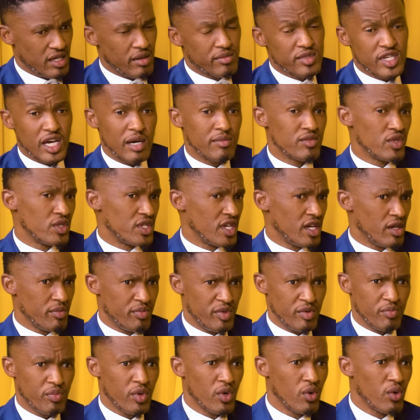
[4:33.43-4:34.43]
Sometimes you
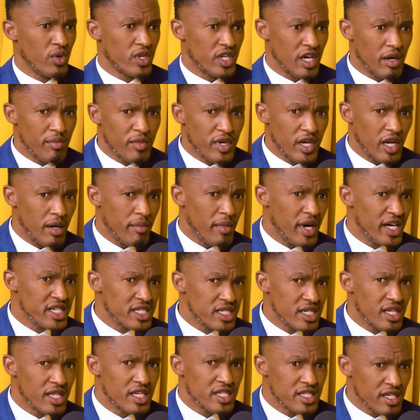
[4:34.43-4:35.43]
tell people,
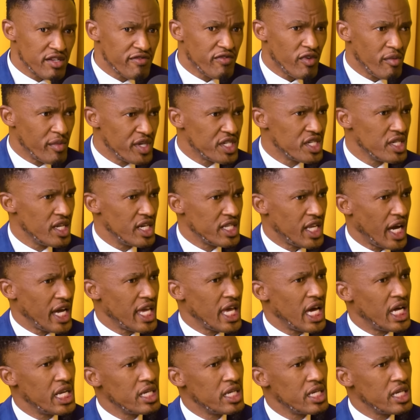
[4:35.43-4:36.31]
manje, this information,